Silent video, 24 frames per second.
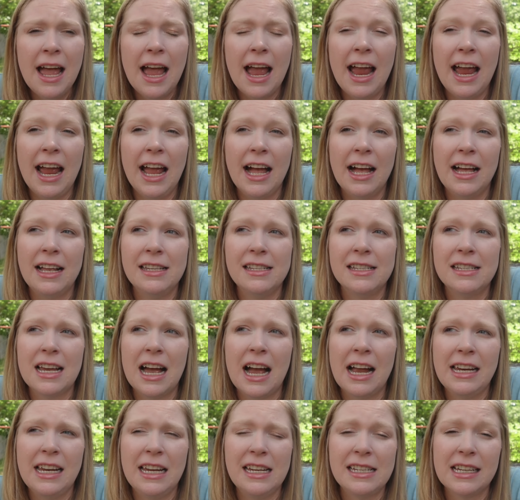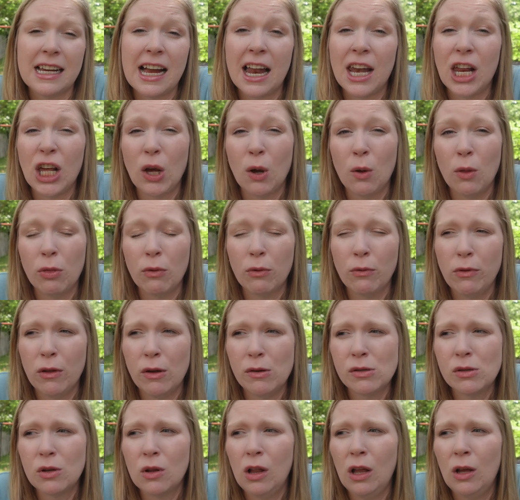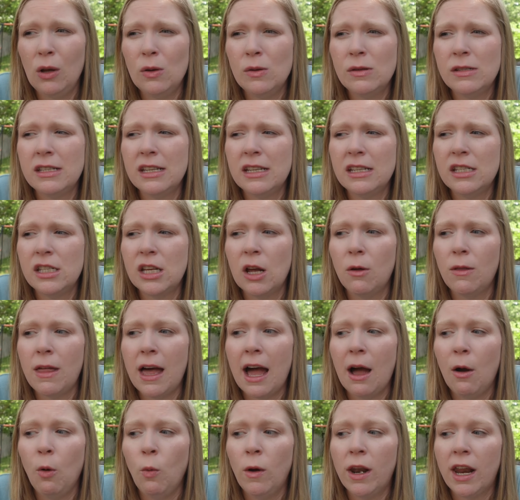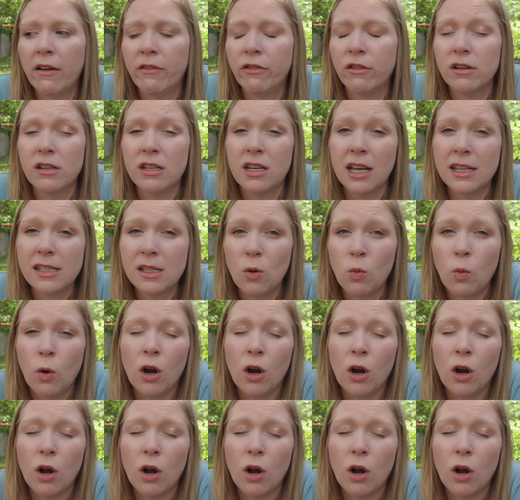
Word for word: and I need to kind of go through those clothes so that whatever doesn't